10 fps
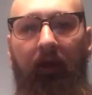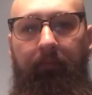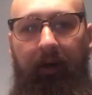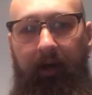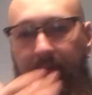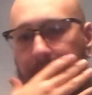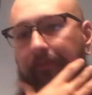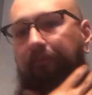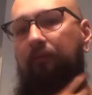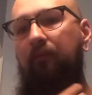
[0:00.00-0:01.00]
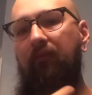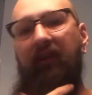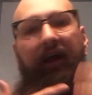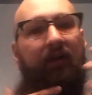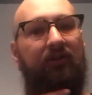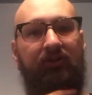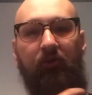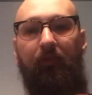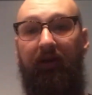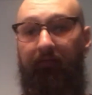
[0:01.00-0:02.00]
But that is to
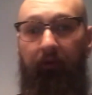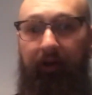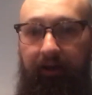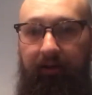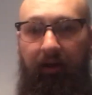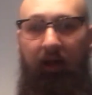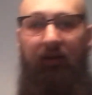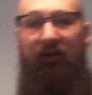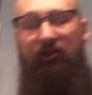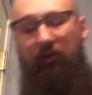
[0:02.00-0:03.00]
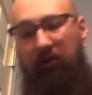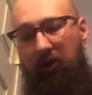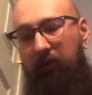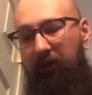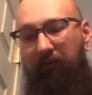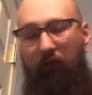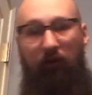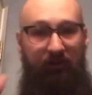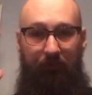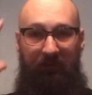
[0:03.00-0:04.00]
be avoided unless you're going
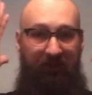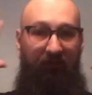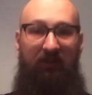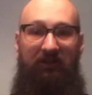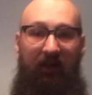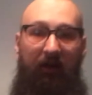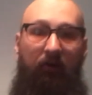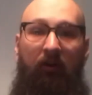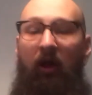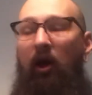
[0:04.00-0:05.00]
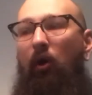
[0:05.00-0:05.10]
for a specific style,